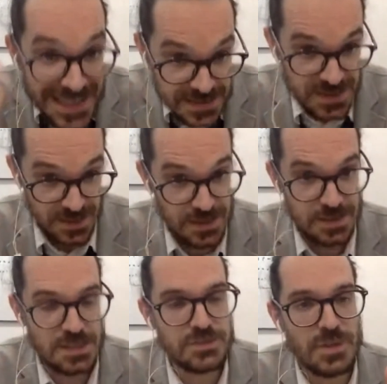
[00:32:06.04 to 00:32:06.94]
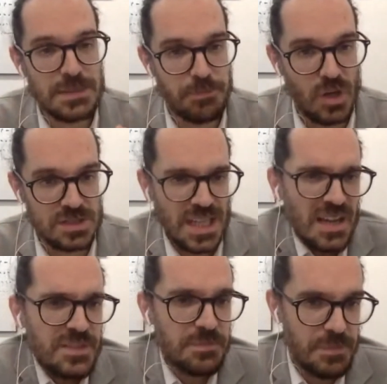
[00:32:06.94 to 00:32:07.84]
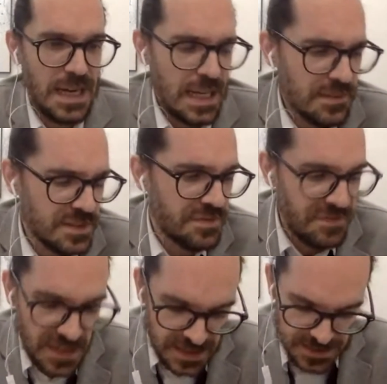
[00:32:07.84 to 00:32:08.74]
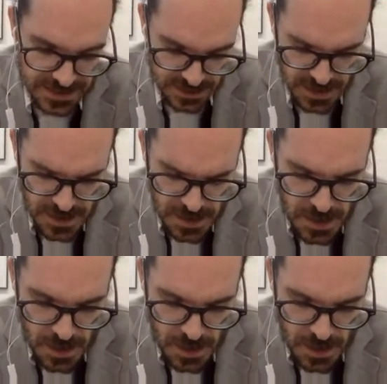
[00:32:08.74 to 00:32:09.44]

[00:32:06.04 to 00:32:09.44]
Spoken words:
reads the trade policy. I have the feeling that,